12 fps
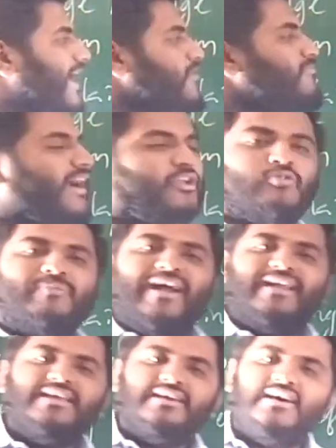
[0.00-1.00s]
volume
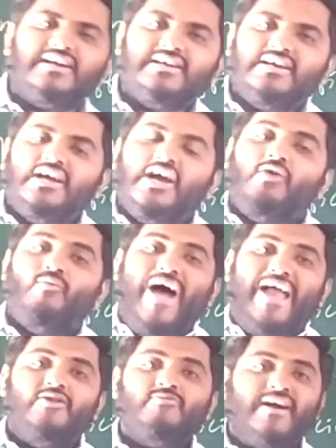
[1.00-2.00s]
occupied here?
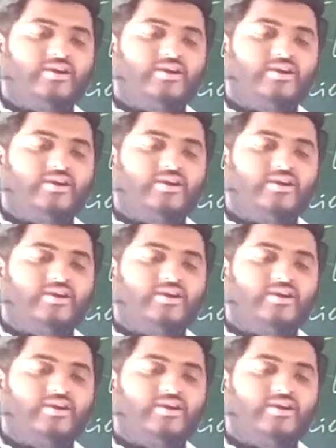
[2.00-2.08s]
Volume